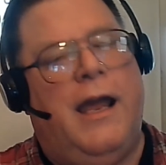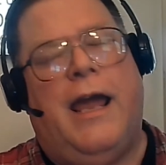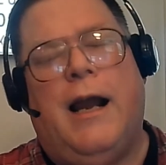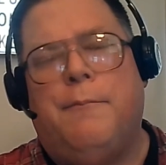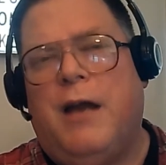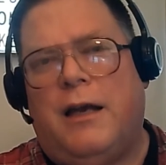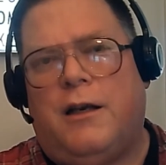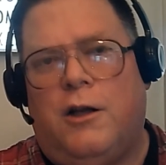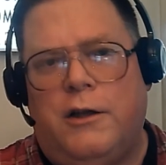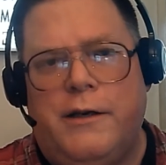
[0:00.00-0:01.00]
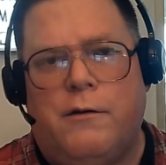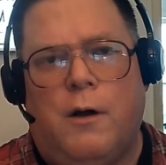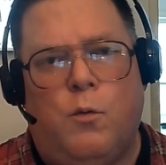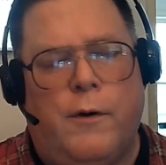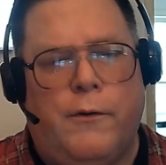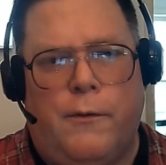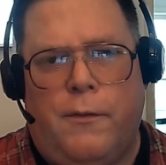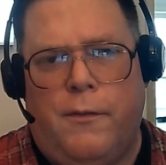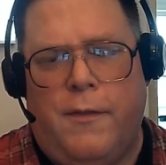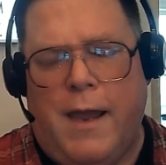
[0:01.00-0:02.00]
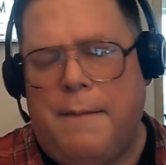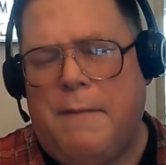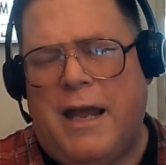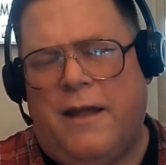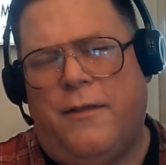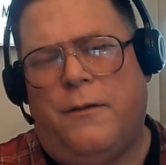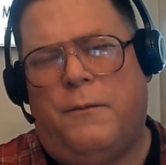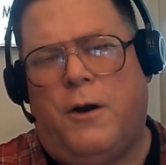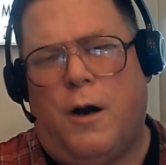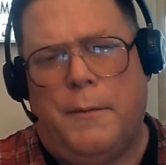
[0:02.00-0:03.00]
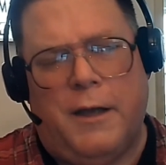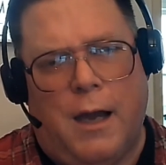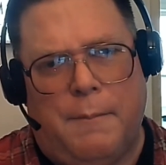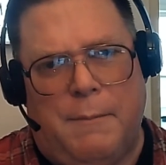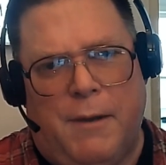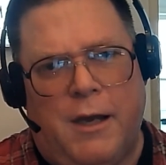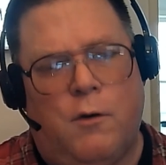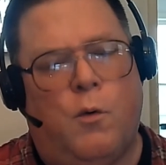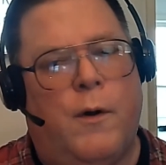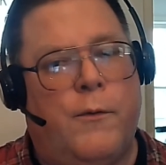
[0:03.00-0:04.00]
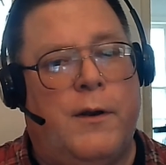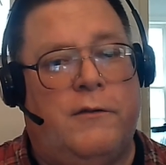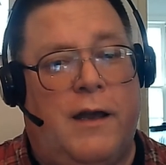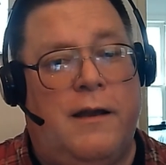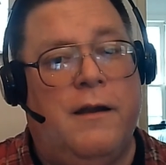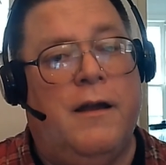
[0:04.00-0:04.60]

And I'm not clear on whether they make the carbon copy pen or whether it's a